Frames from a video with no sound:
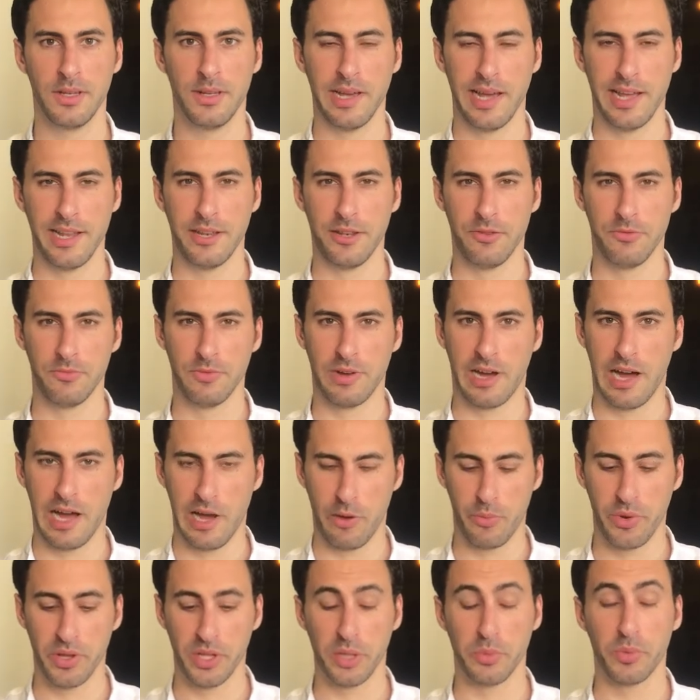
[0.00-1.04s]
And I
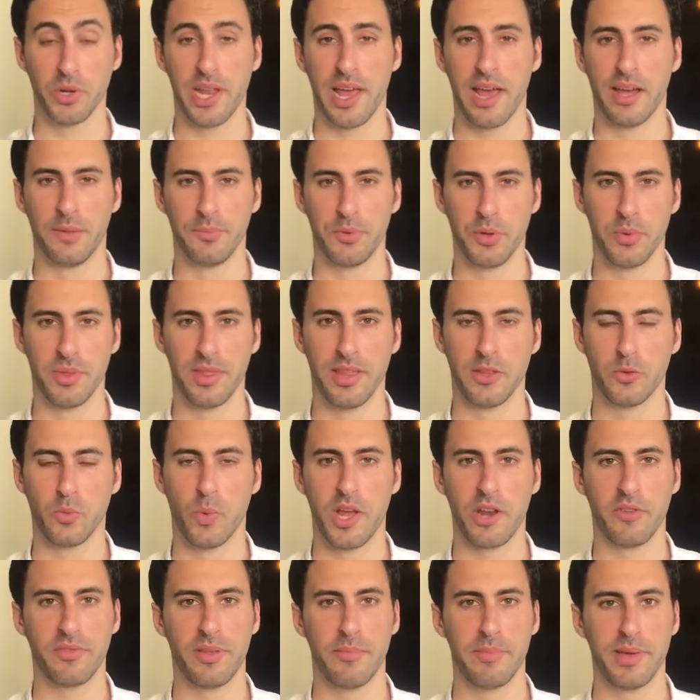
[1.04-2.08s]
really want to help you with it.
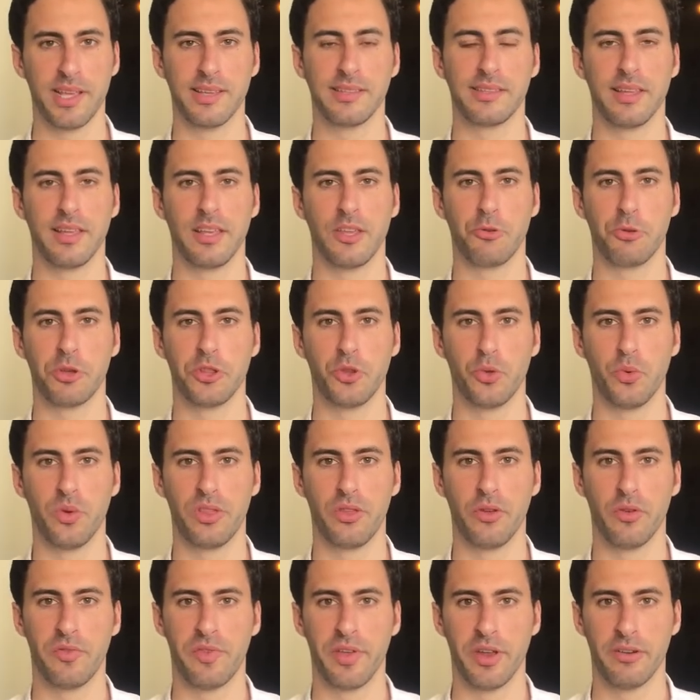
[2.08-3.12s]
One of the biggest things you can do with
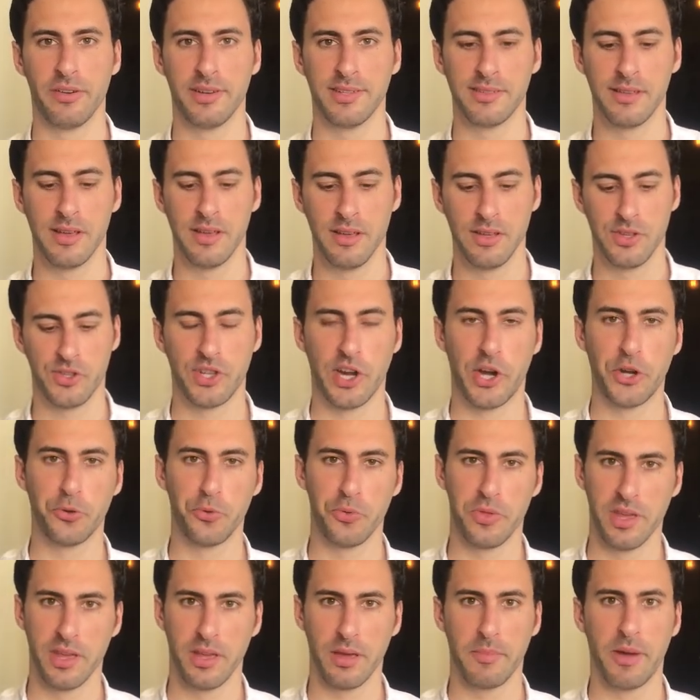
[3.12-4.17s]
your fear is start to
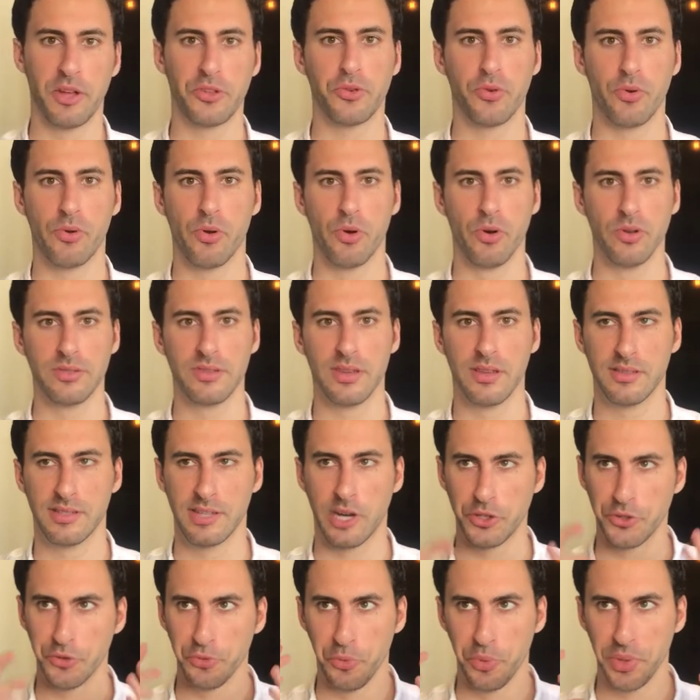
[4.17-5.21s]
think about your goals,
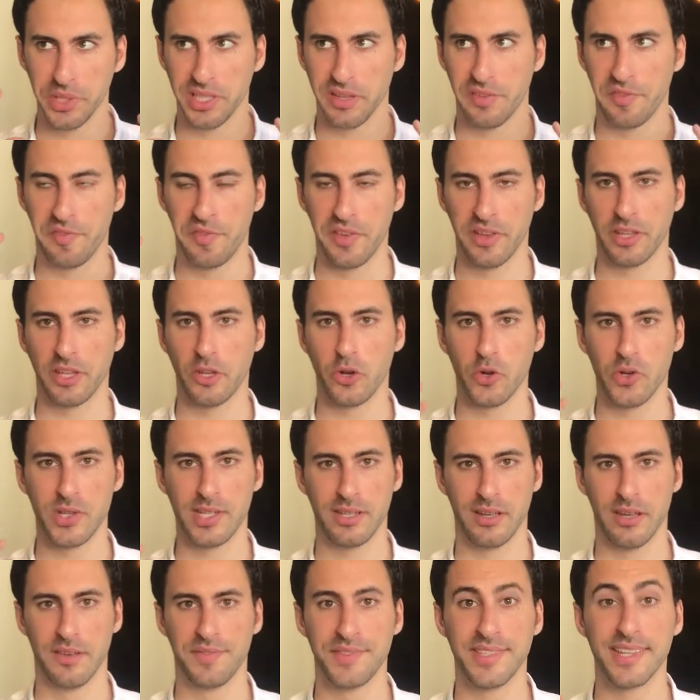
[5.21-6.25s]
start to really feel
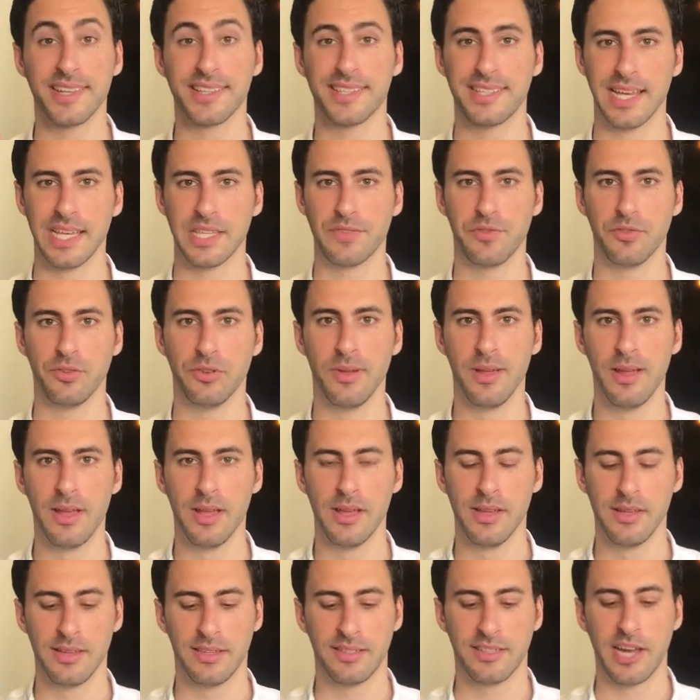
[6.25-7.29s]
yourself successful,
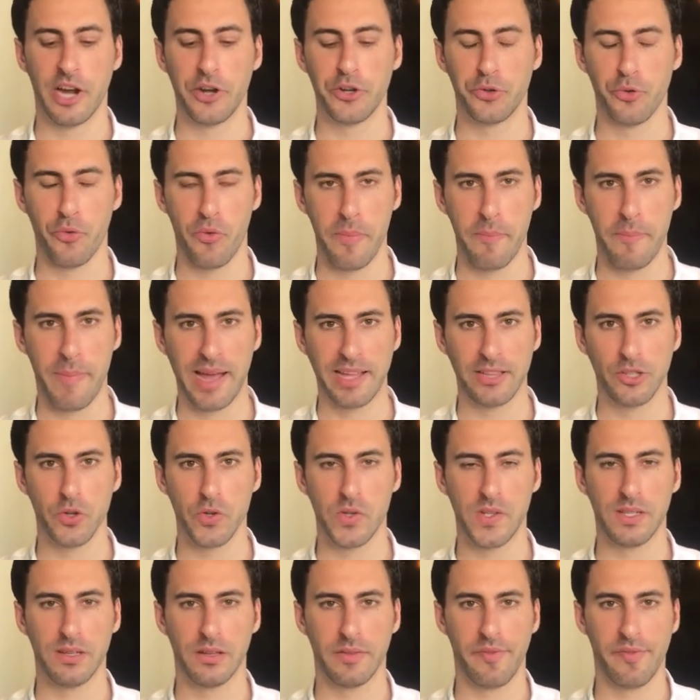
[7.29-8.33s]
start to remind
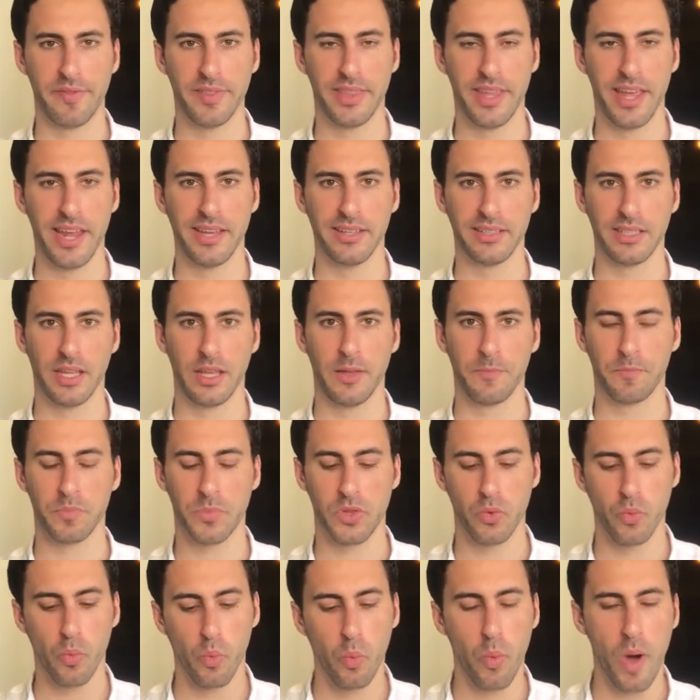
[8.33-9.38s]
yourself daily
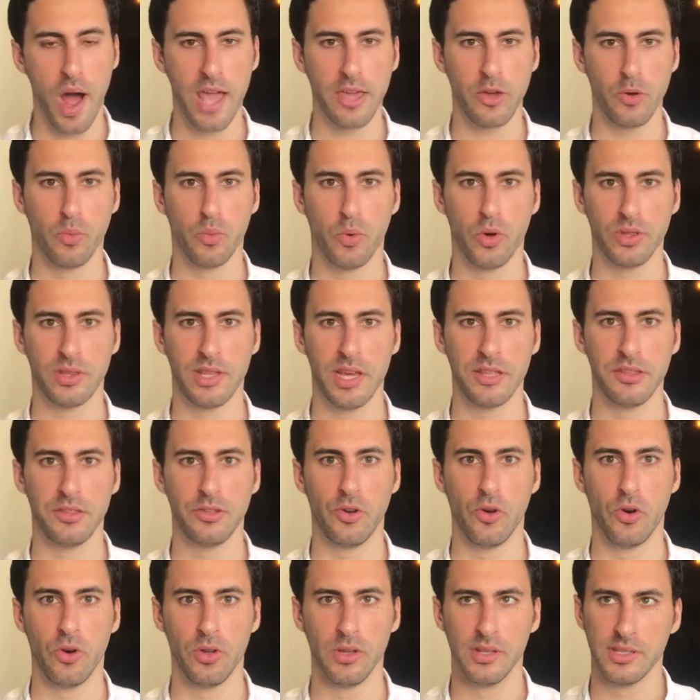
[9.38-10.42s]
why you want that
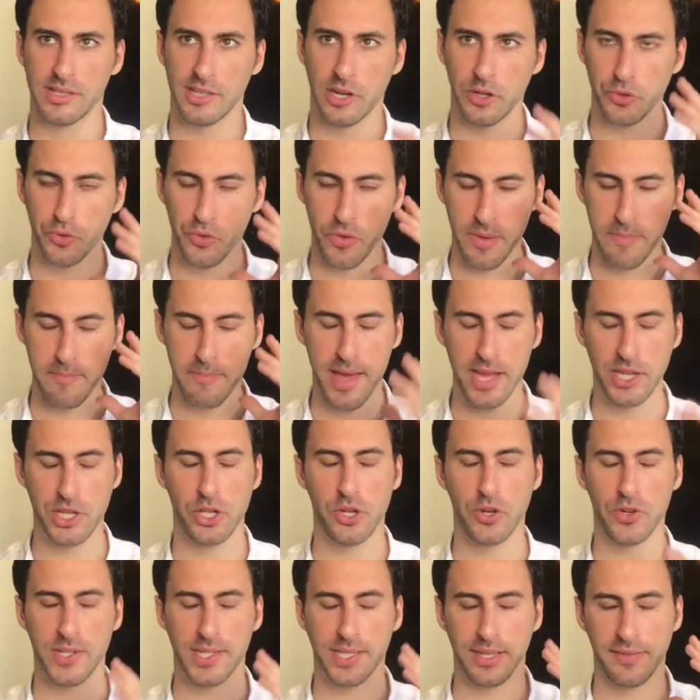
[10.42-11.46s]
goal, start to imagine
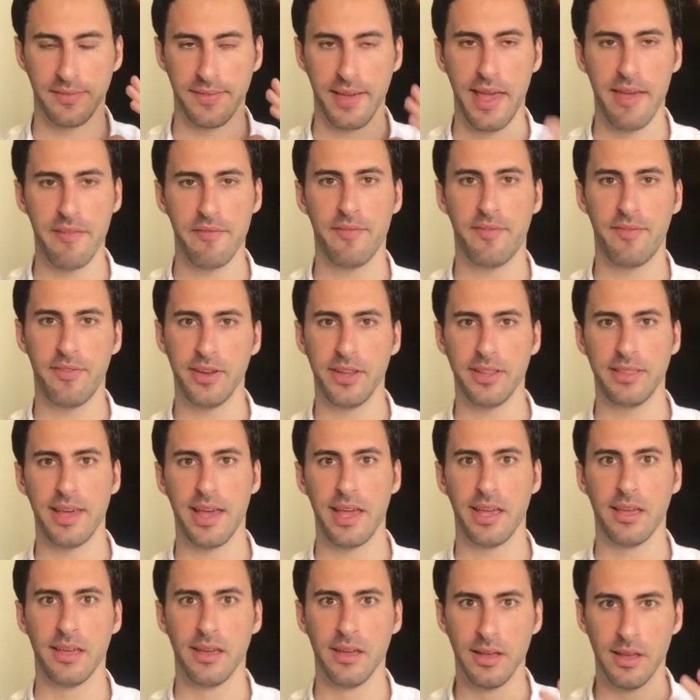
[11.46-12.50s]
yourself every
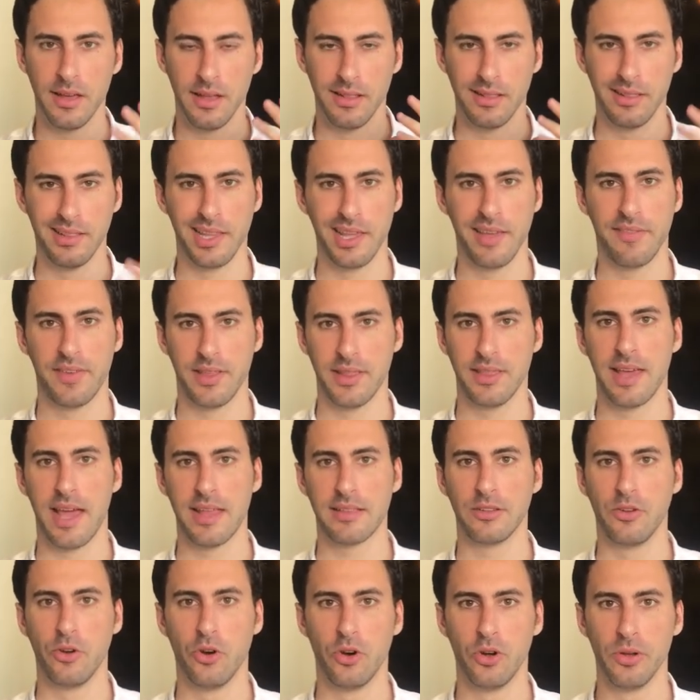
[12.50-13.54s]
day living
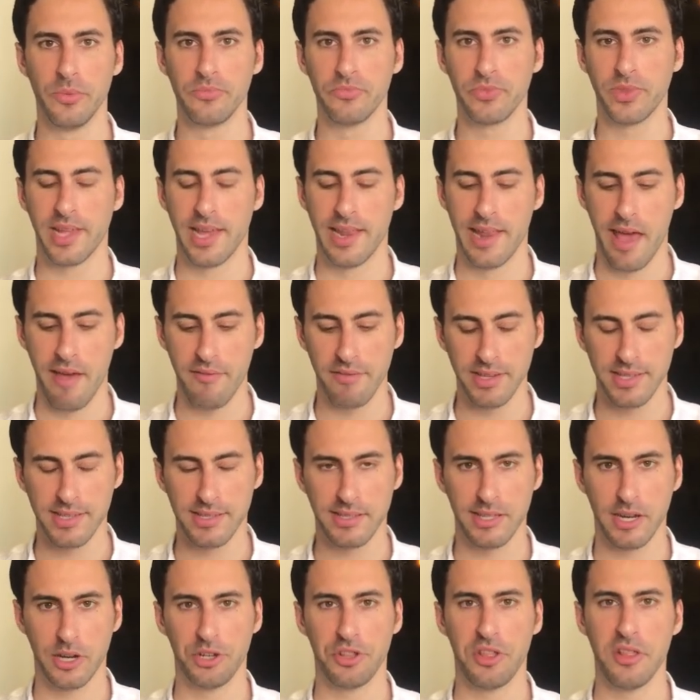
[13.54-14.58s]
that goal and have a
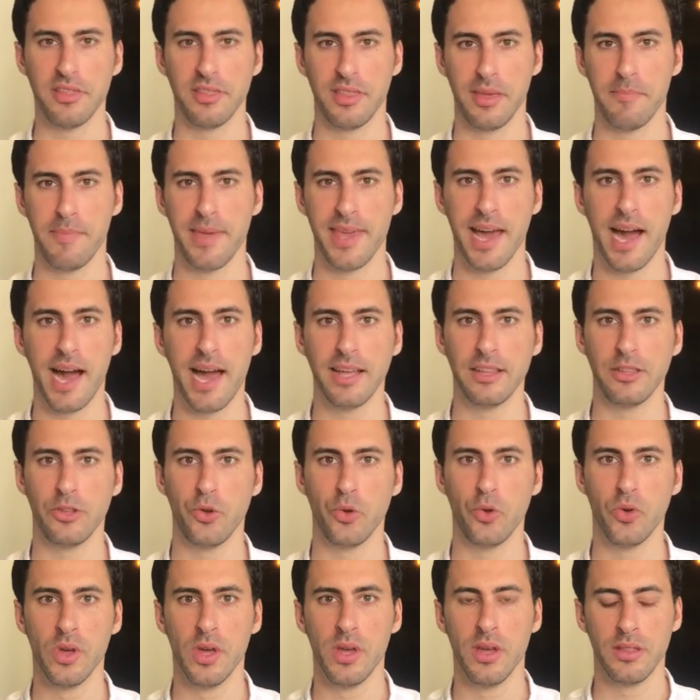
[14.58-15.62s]
certainty behind
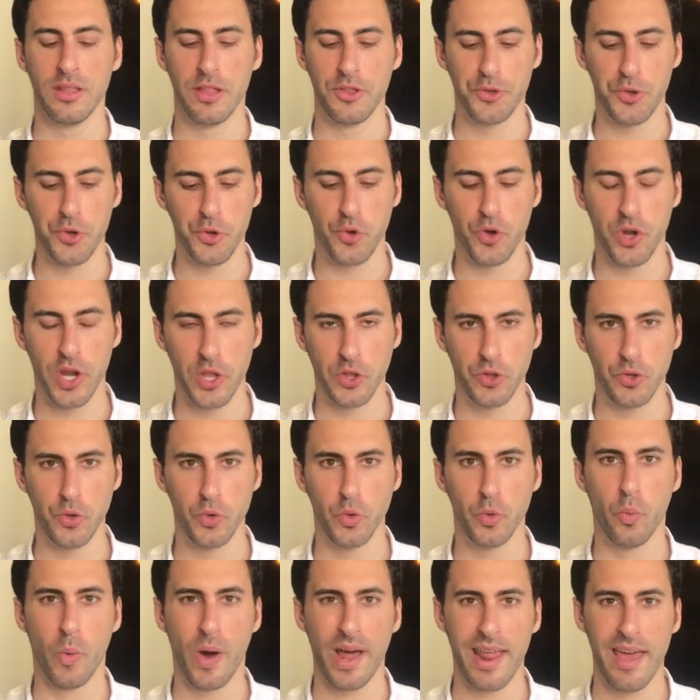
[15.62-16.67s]
you that you're going to do
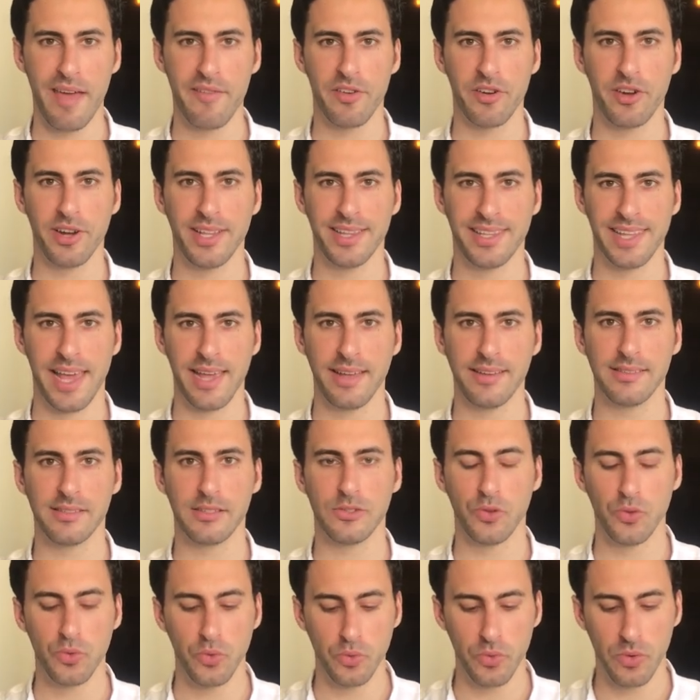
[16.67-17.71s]
whatever it takes
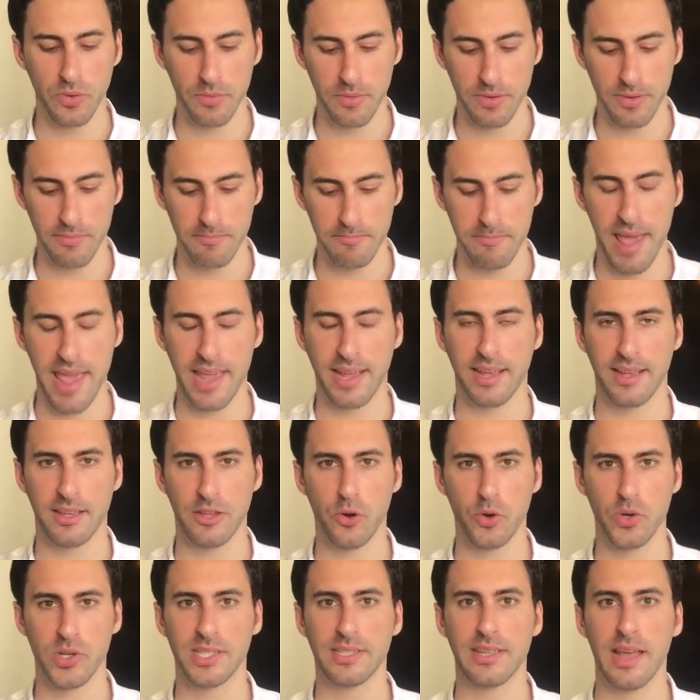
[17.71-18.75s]
to make
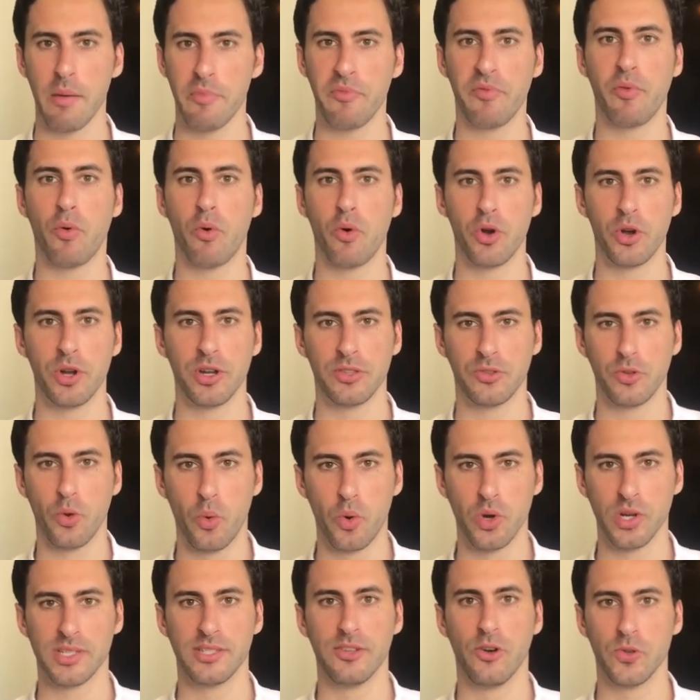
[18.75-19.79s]
your step forward
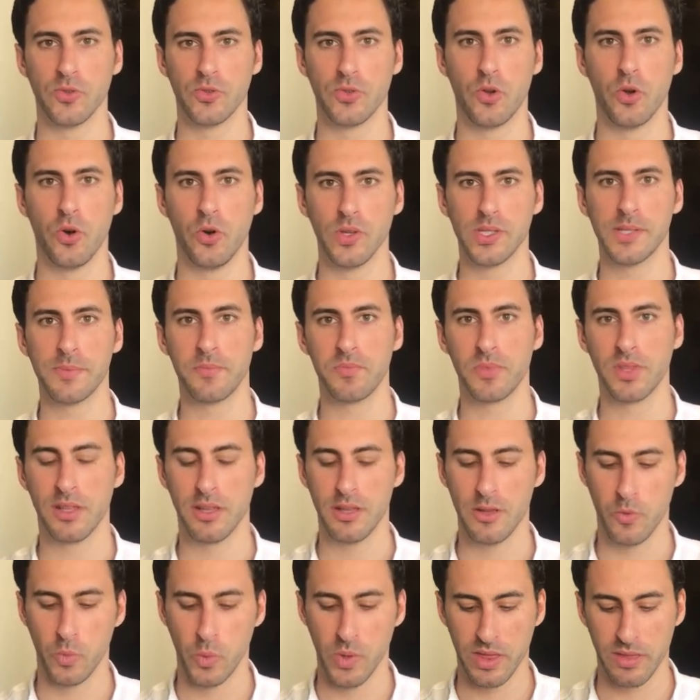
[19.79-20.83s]
towards those goals
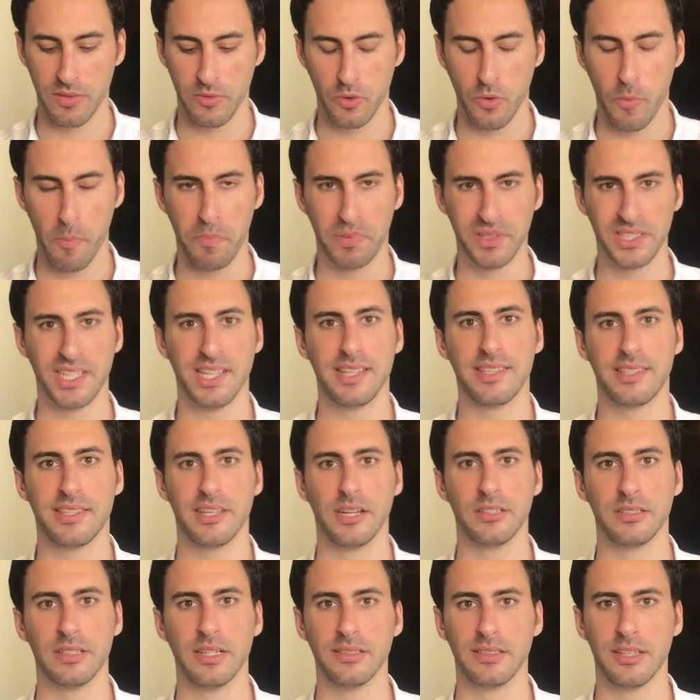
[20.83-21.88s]
with complete
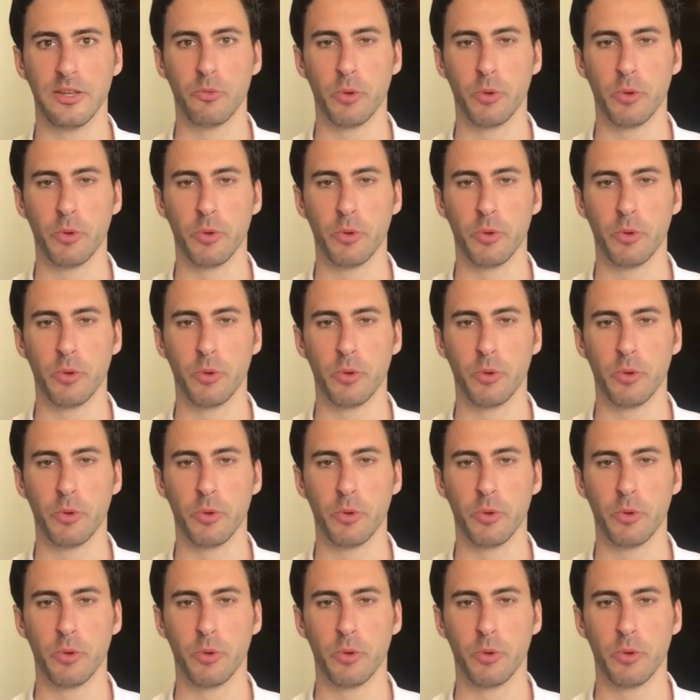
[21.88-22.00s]
certainty.